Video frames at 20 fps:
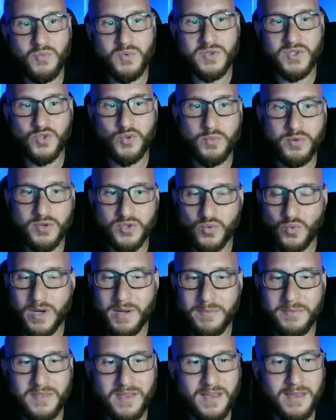with Super
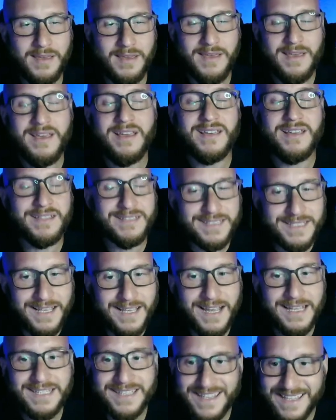Swamp Thing.
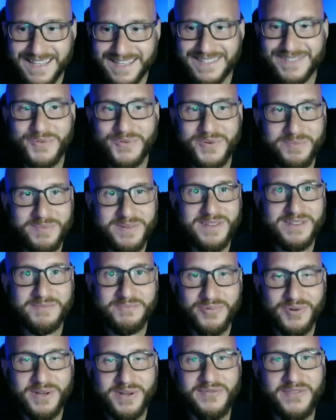I think it's going to
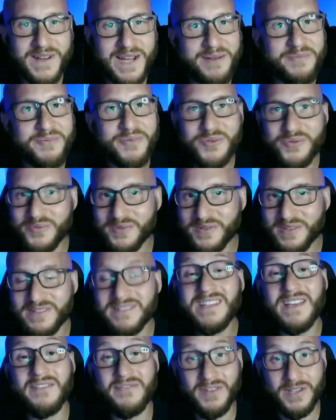be pretty phenomenal.
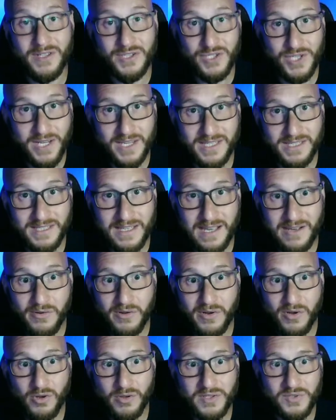Definitely check it
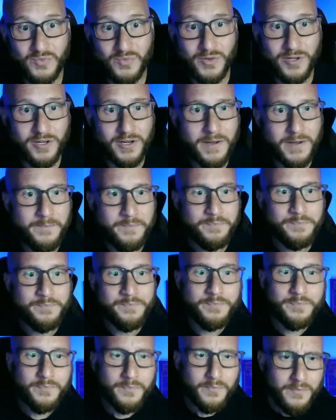out, all his work.
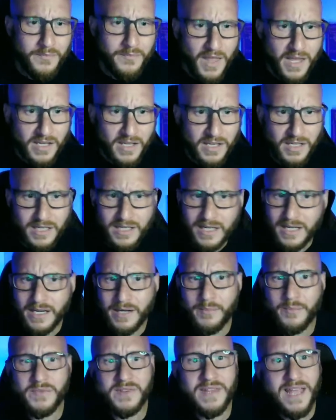
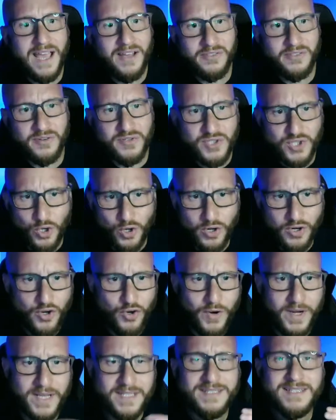Now there's Dark
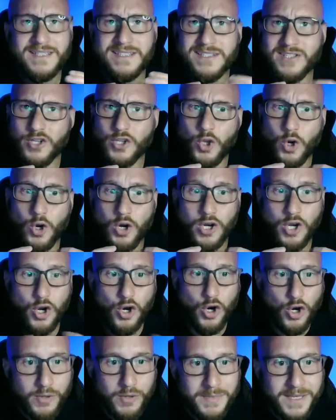Crisis, the Dark
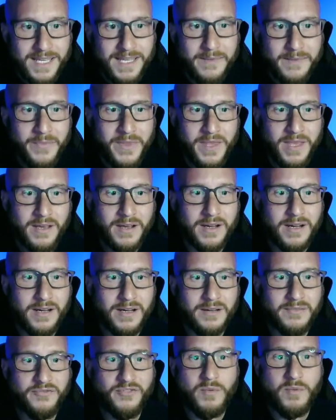Army,
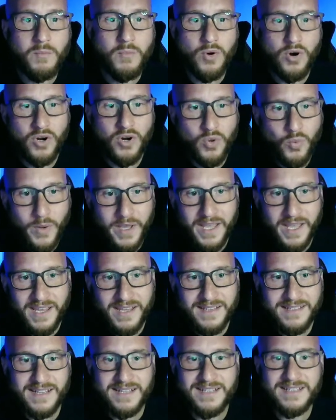from Mark
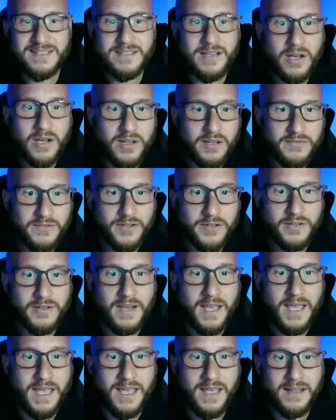Waid, Dennis
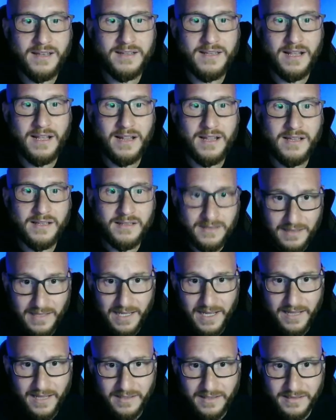Tulliver, and
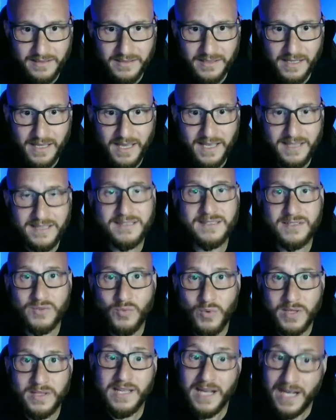Delilah
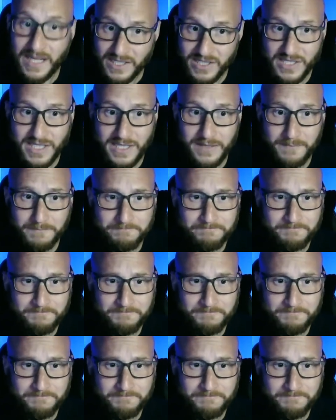S. Donson.